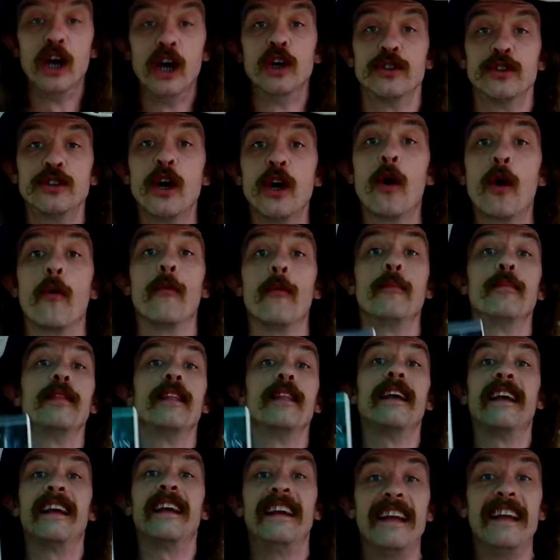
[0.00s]
So,
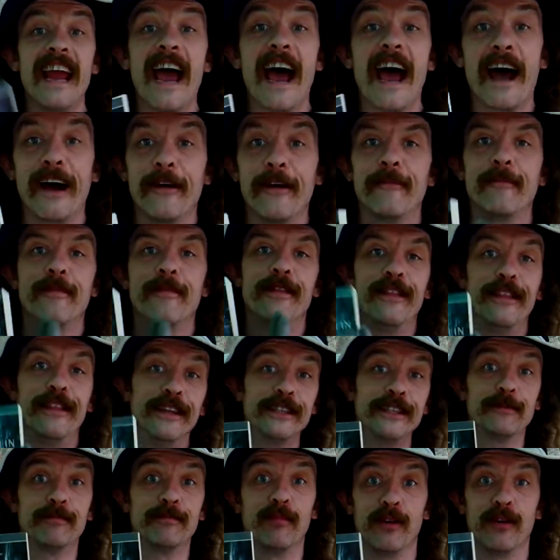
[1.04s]
yeah,
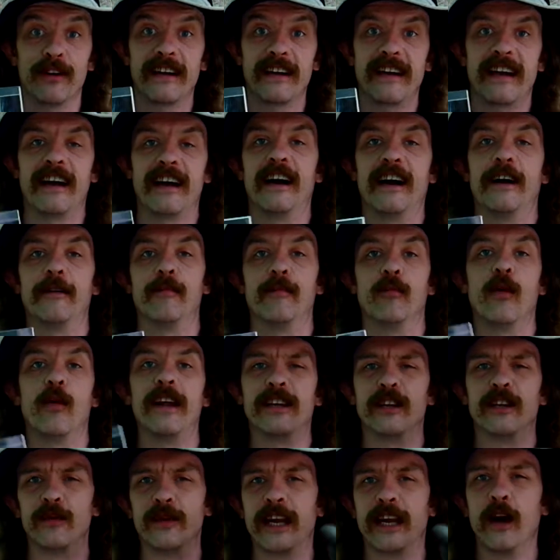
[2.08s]
this book. Um,
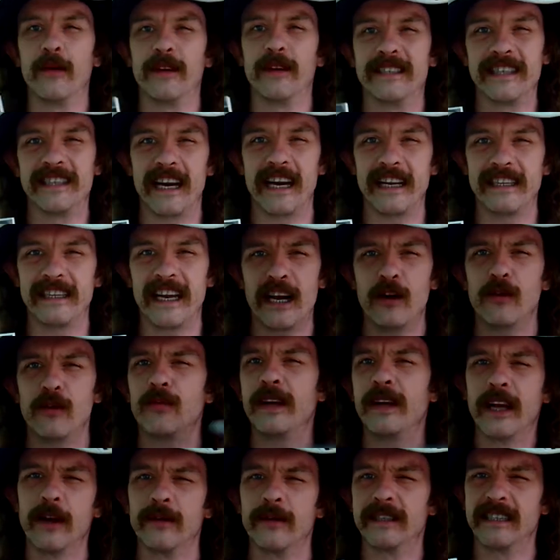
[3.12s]
wait, do we go inside now?
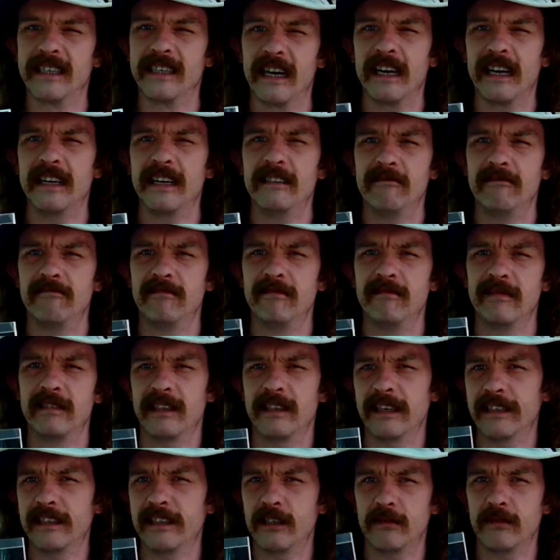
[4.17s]
We go inside,
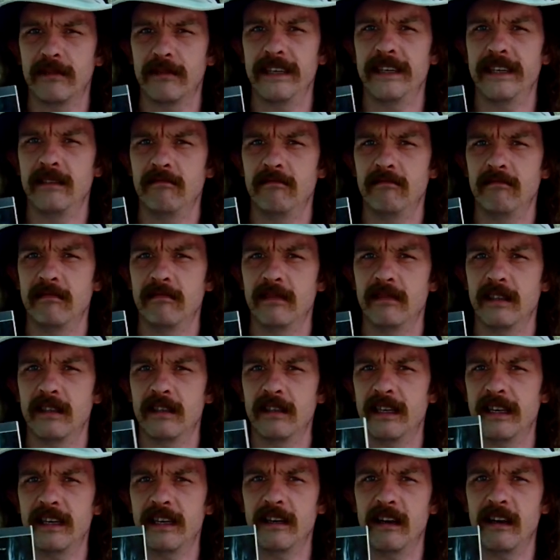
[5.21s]
like to read the
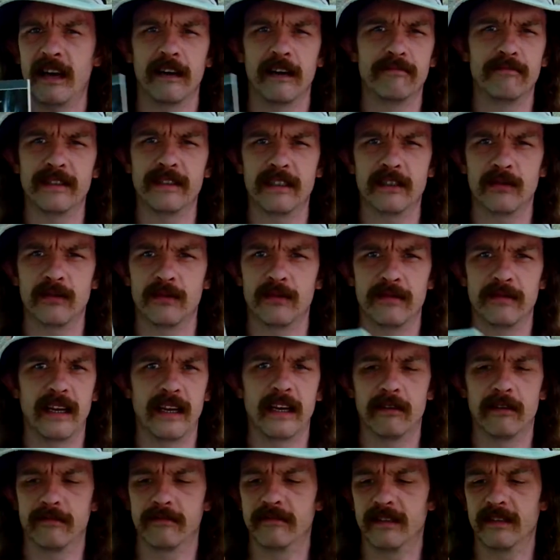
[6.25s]
thing. I so
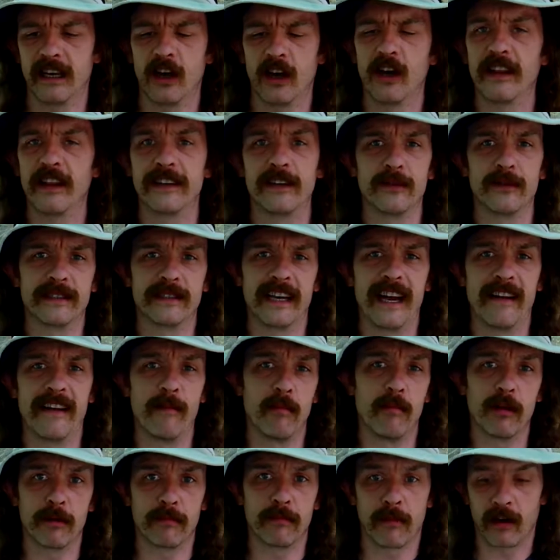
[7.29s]
um, all I know is I have a
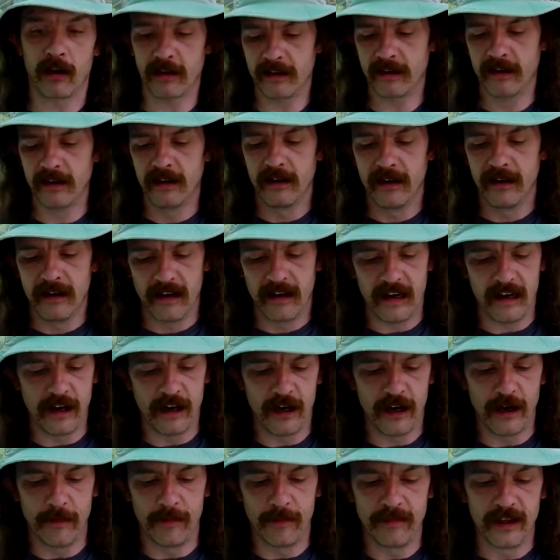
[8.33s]
bookmark.
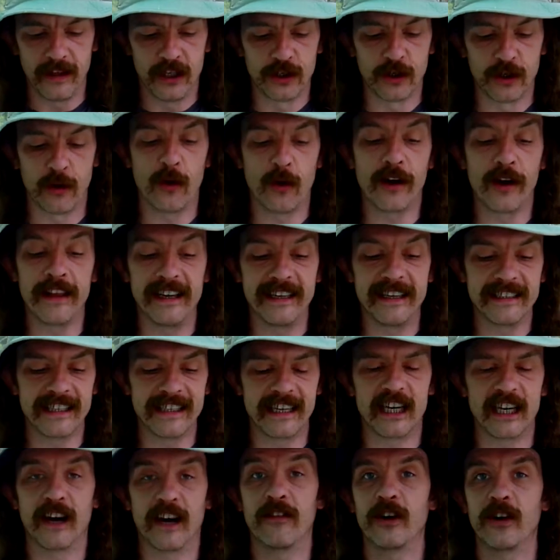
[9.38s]
Um, so I wrote on the
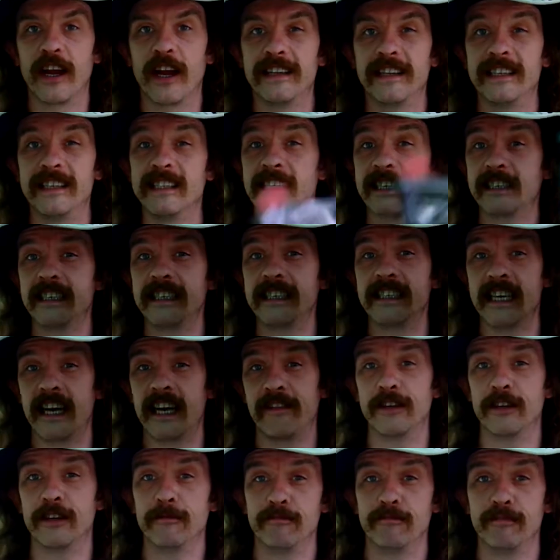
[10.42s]
inside cover
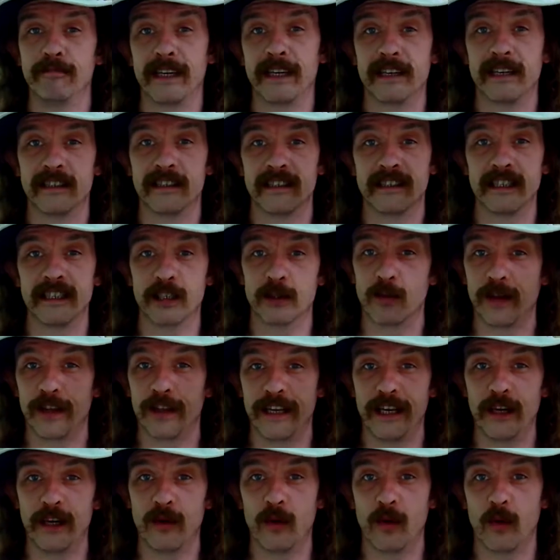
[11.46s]
1967 because this won
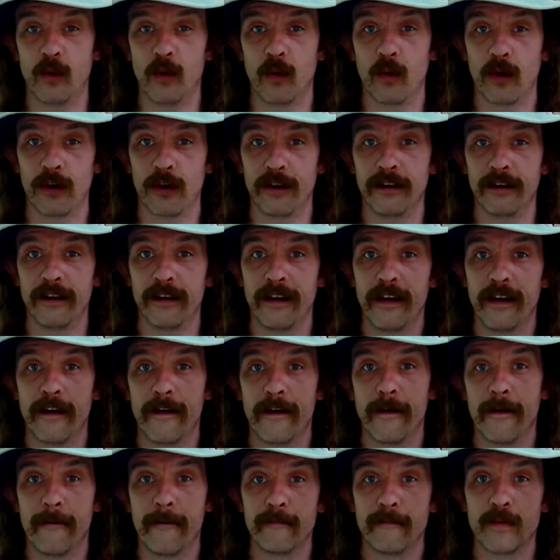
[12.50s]
the Hugo Award
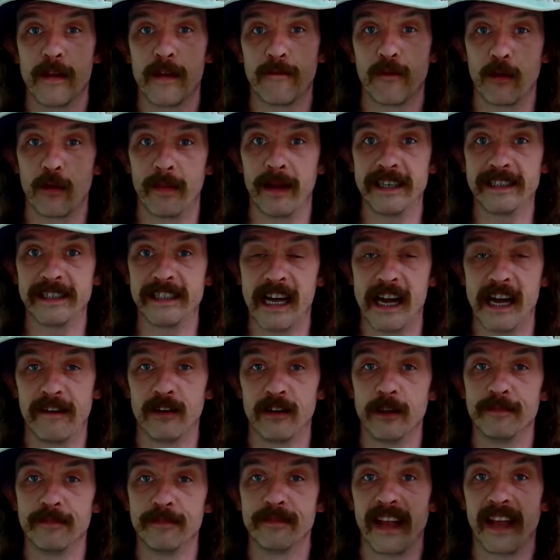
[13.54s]
for best
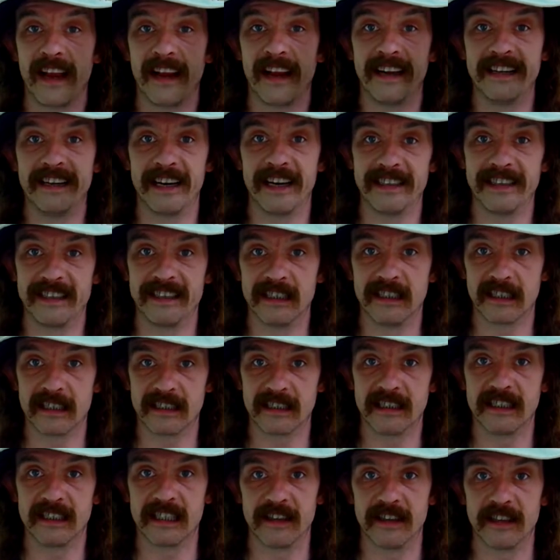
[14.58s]
novel in
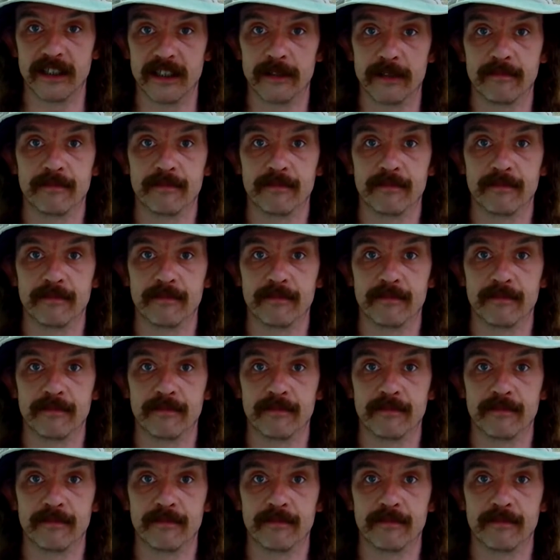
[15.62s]
1967.